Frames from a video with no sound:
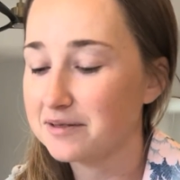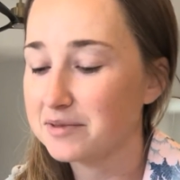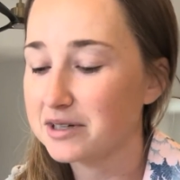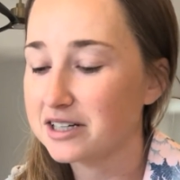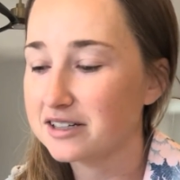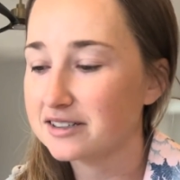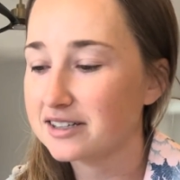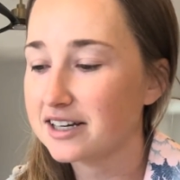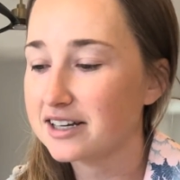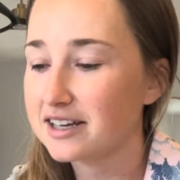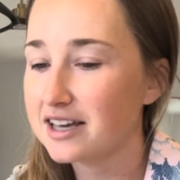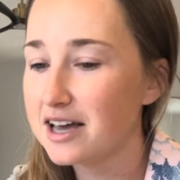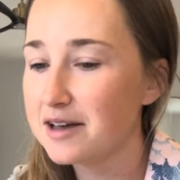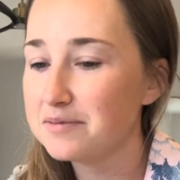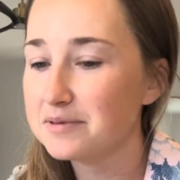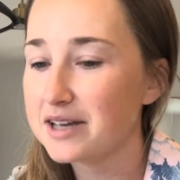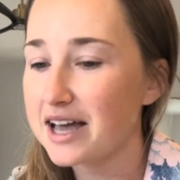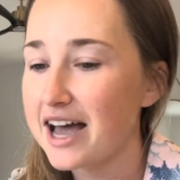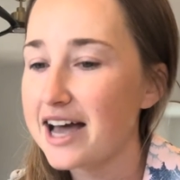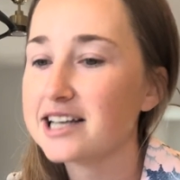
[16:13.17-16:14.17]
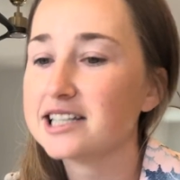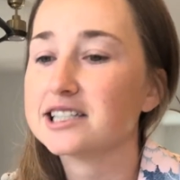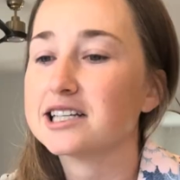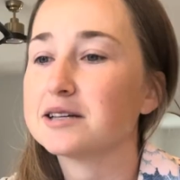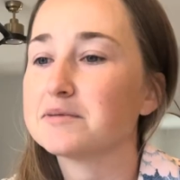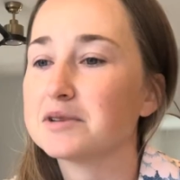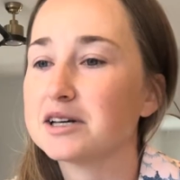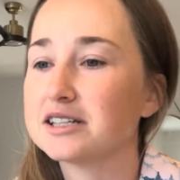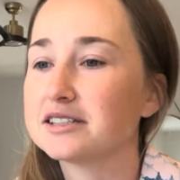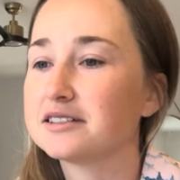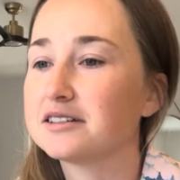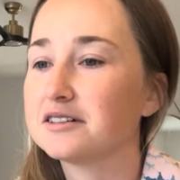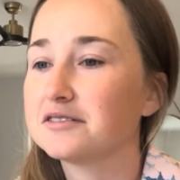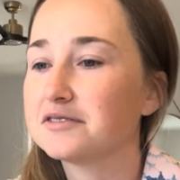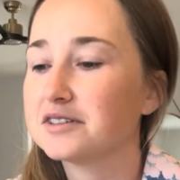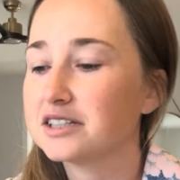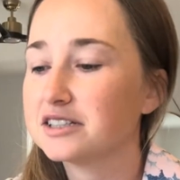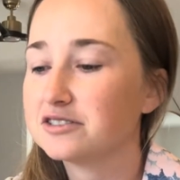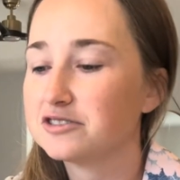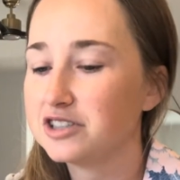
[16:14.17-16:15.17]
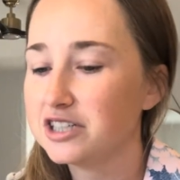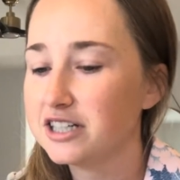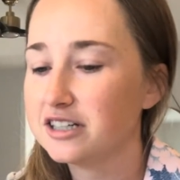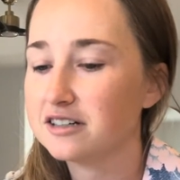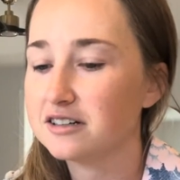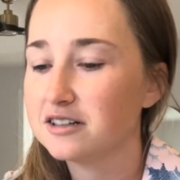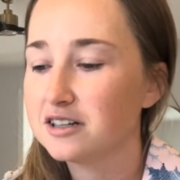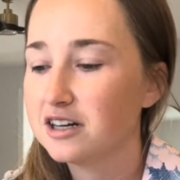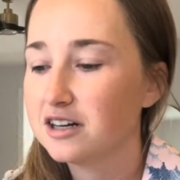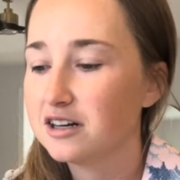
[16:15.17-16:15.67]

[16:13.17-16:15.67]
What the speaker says: because I kept asking myself, like, Gina,